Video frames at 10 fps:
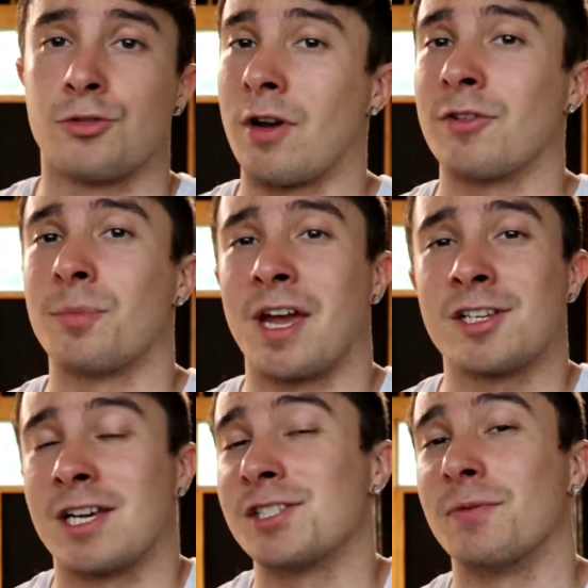Travis
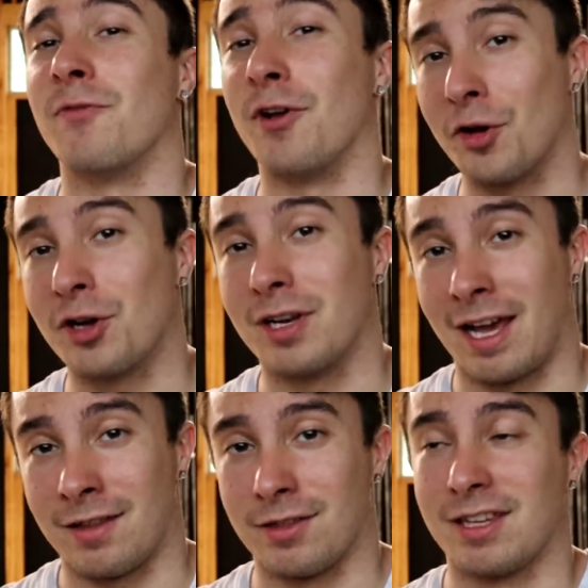Mash has some very good
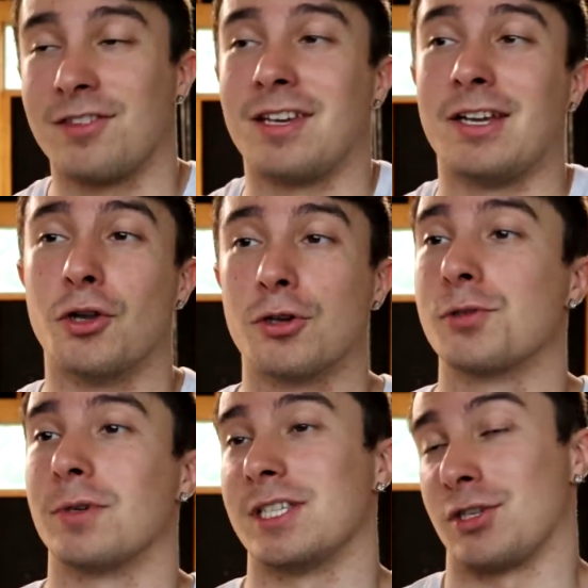athletes. He
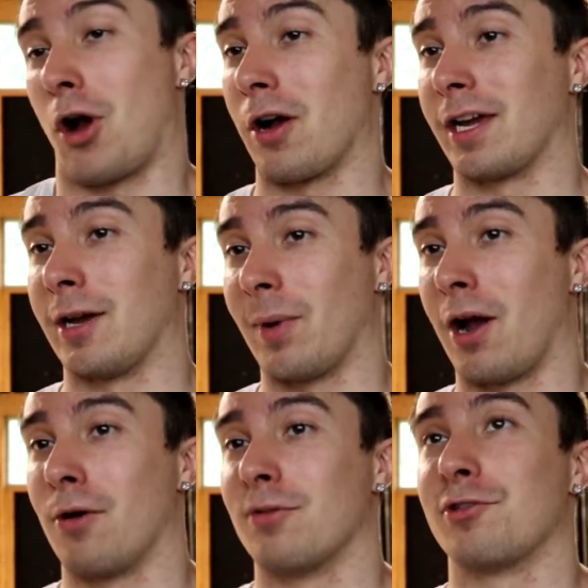knows what he's talking
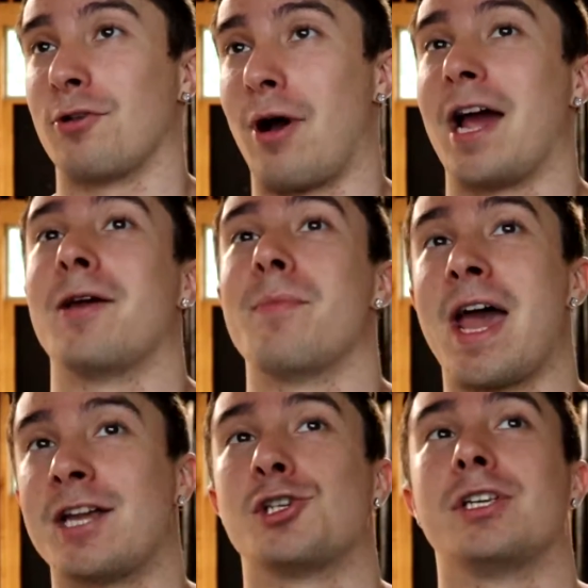about, so I
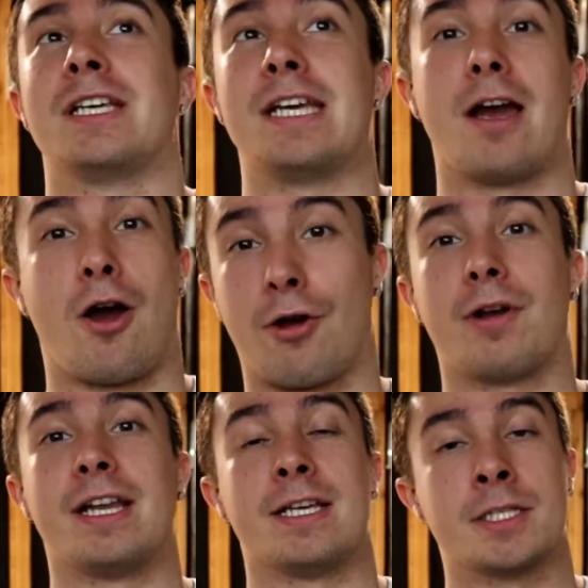imagine he
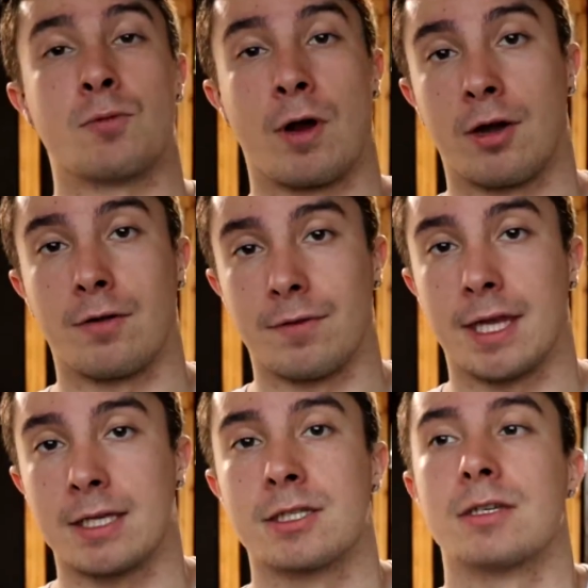already is aware of
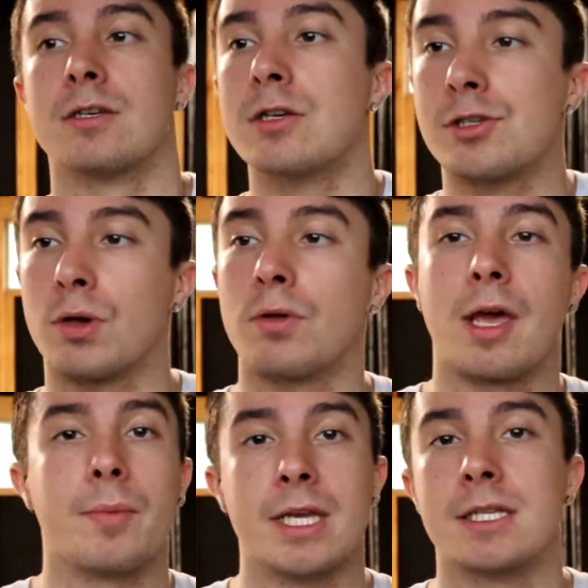this. So
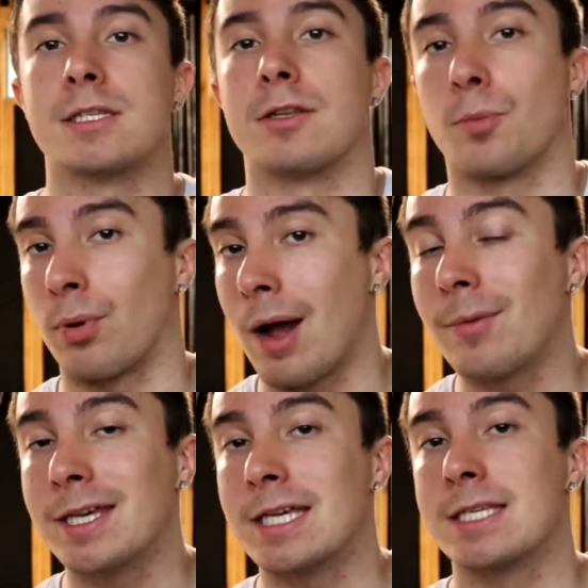that means there
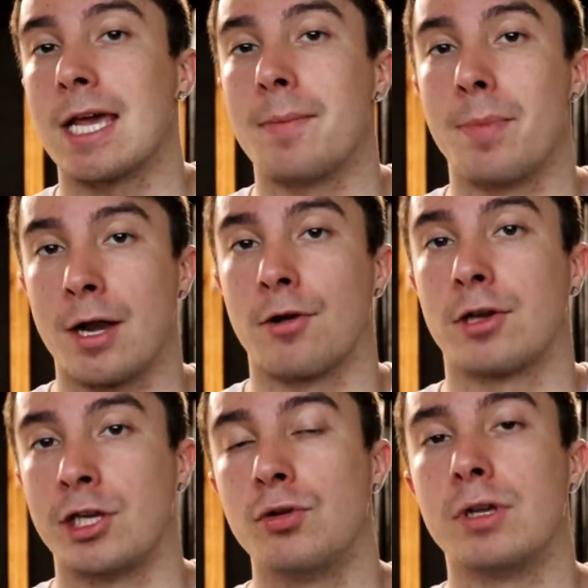probably is a better
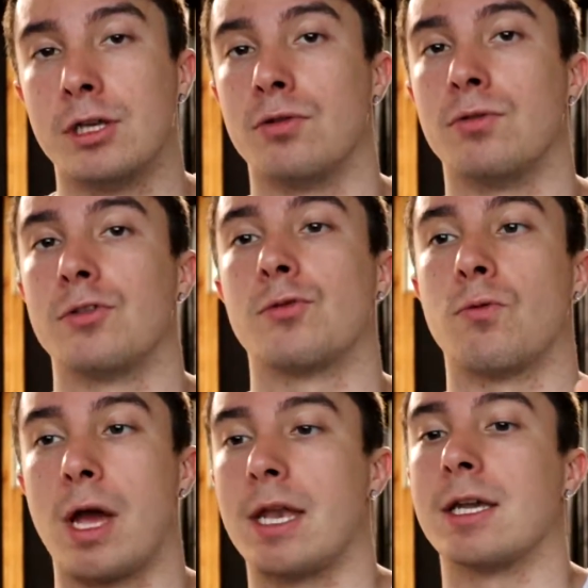cue to use
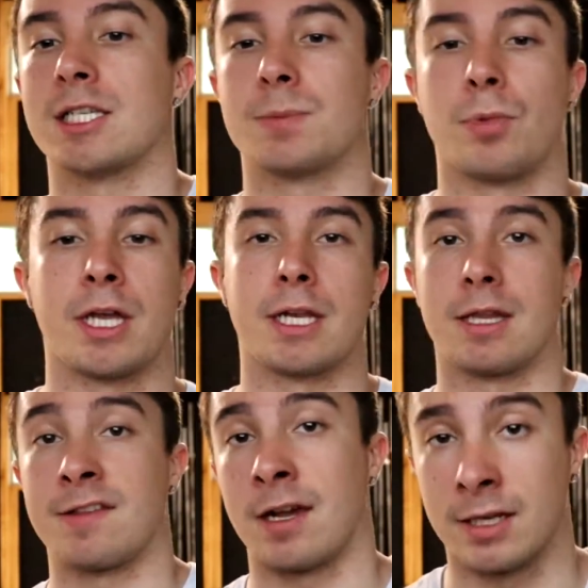when explaining
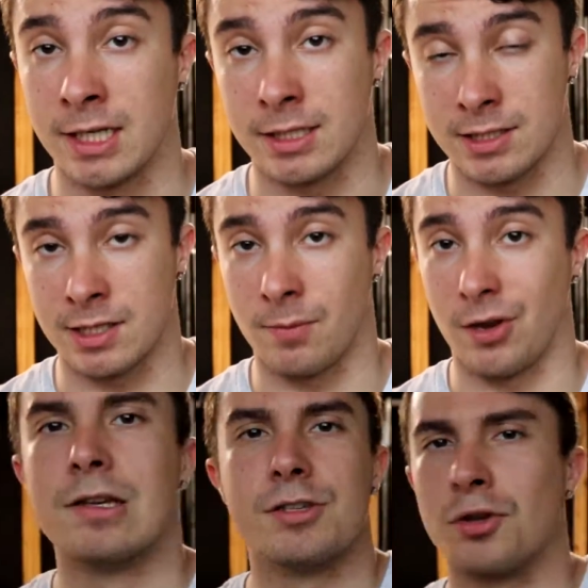the technique to
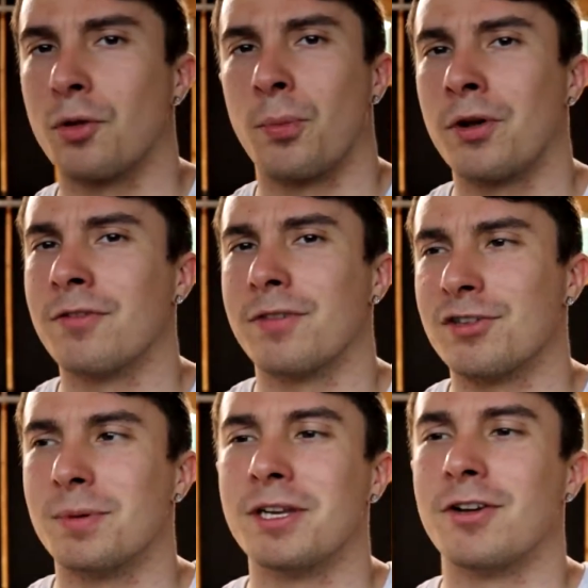someone. So the point of
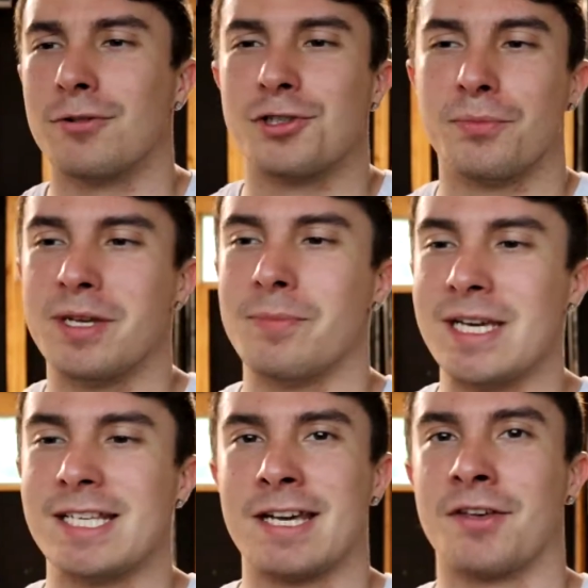this video should be
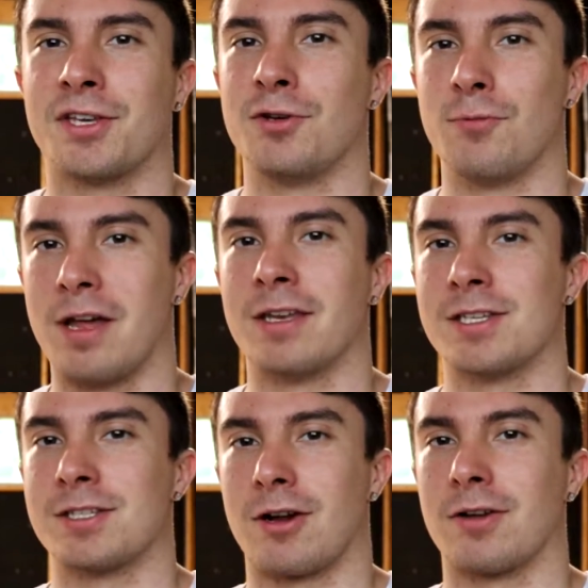me telling you when to
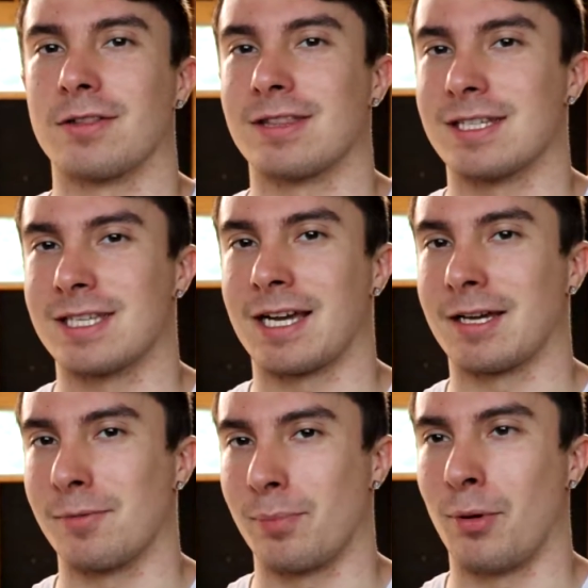start the
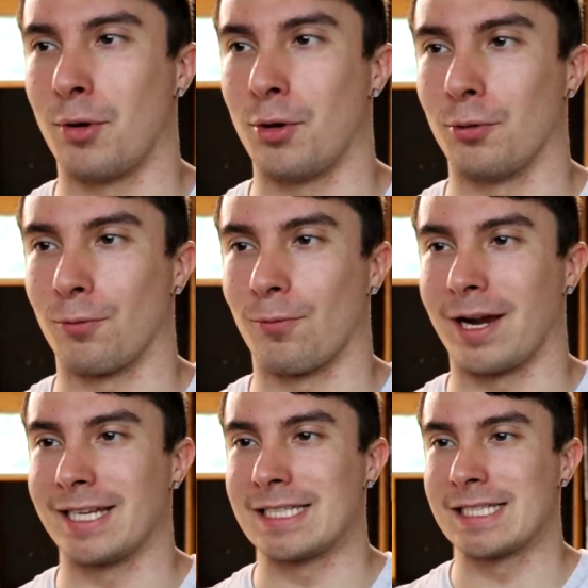second pull,
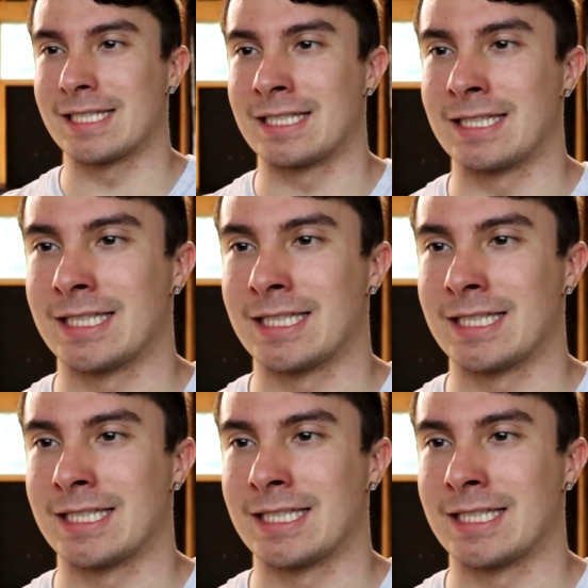right?